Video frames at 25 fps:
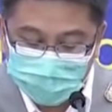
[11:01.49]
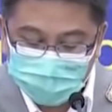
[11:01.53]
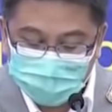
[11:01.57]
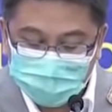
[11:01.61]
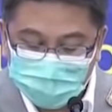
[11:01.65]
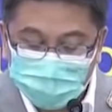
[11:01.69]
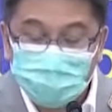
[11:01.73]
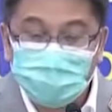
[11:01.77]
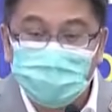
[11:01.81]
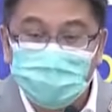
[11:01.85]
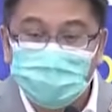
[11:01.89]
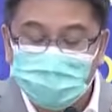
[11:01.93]

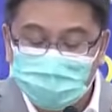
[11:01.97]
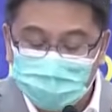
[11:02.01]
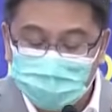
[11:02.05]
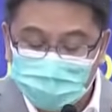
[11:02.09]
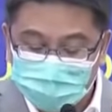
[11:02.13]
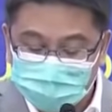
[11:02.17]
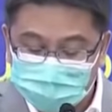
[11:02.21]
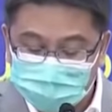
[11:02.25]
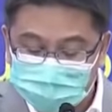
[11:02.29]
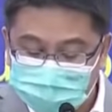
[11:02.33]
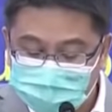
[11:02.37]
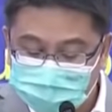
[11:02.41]
formerly
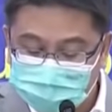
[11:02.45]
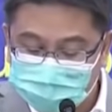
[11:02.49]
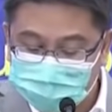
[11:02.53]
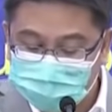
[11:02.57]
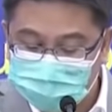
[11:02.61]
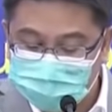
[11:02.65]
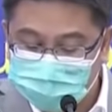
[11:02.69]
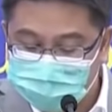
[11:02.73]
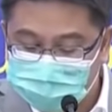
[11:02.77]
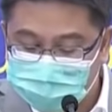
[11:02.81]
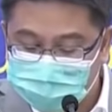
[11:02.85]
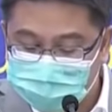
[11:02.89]
there were
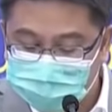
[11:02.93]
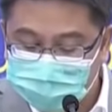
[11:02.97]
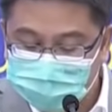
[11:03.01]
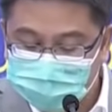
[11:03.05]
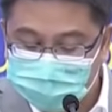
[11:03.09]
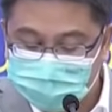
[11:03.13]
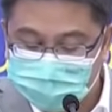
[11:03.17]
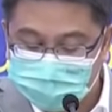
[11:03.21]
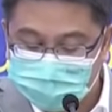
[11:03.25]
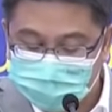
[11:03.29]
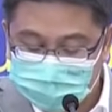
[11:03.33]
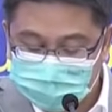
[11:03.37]
6
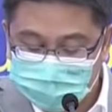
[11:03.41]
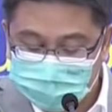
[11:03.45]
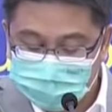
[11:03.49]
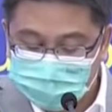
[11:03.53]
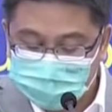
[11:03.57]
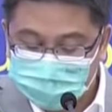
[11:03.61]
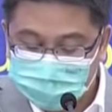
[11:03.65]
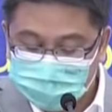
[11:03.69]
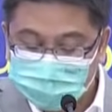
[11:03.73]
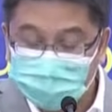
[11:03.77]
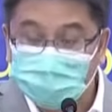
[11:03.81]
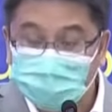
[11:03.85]

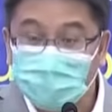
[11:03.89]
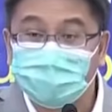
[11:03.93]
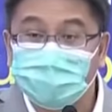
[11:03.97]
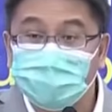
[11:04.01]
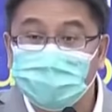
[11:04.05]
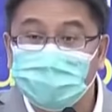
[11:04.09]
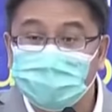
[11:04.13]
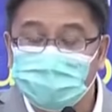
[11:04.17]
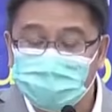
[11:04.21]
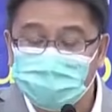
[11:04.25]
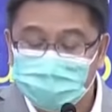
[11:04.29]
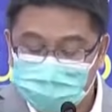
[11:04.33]

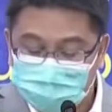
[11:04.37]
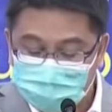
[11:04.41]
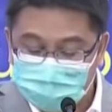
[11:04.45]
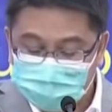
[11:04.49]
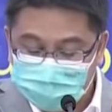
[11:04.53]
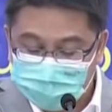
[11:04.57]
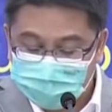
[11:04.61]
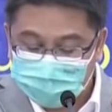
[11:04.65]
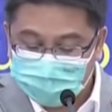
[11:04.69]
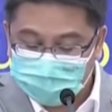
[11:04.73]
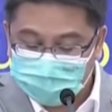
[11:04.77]
provinces.